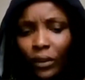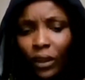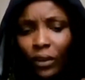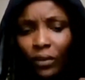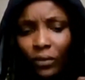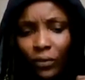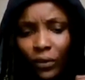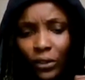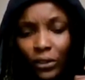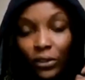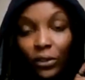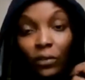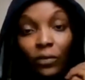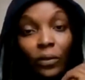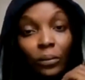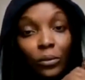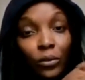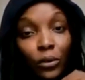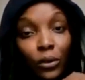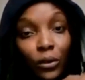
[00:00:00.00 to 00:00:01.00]
First off,
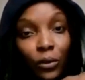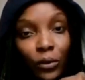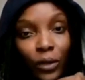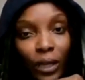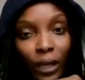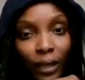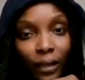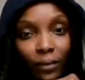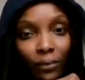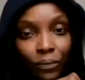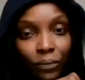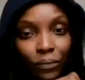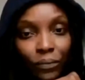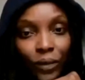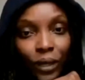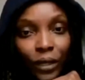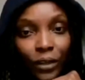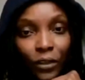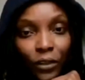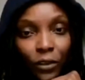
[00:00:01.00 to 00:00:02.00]
I'm doing okay.
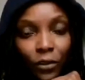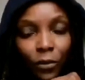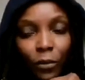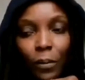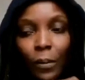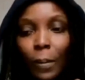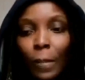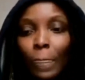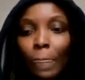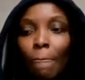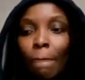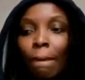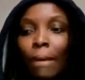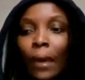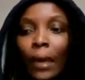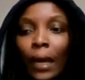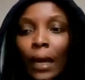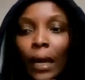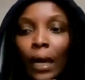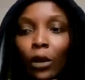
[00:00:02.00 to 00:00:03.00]
Thank you.
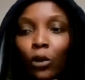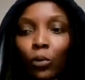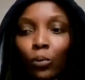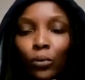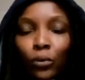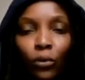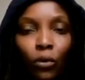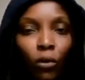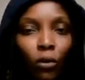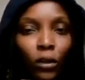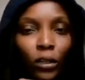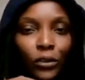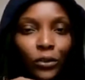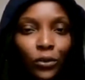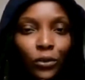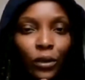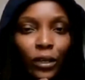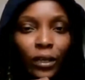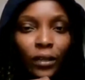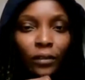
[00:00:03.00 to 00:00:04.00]
I hope you all are
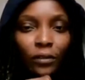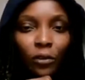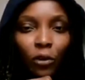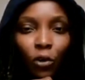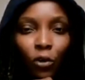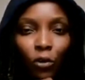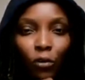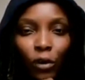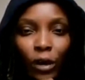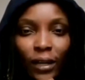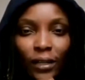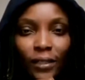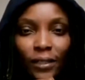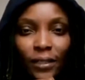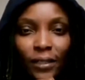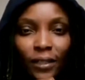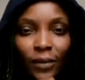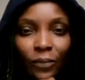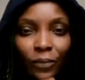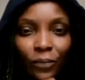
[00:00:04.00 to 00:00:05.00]
doing all right.
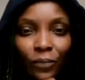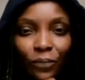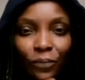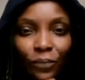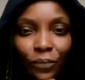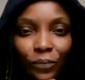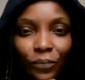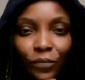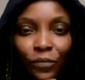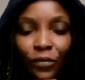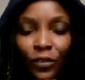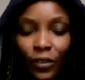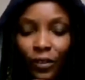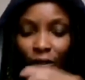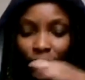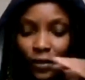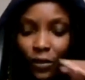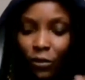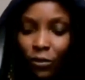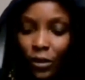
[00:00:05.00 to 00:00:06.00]
Mm?
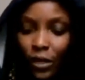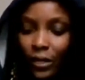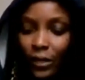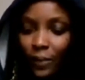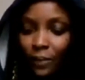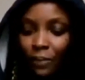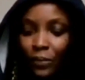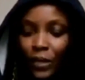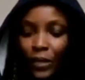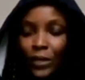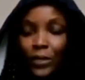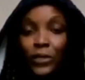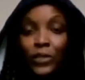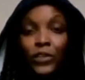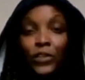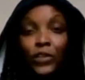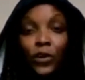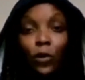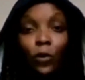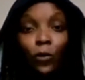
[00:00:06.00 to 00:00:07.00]
All right.
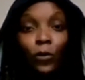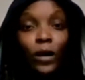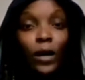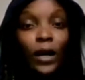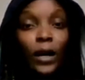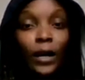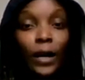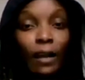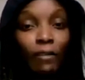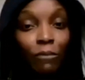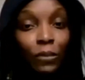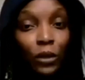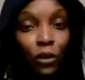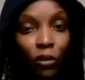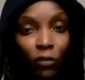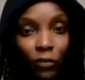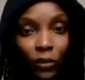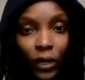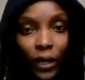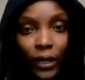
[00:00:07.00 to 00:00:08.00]
So uh, I've been
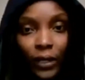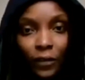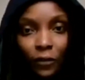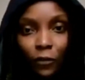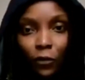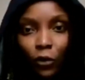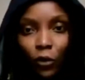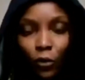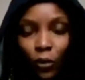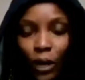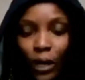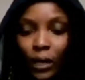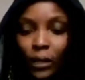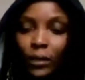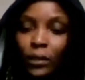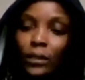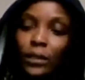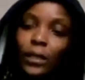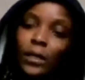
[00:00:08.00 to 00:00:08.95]
offline for a while.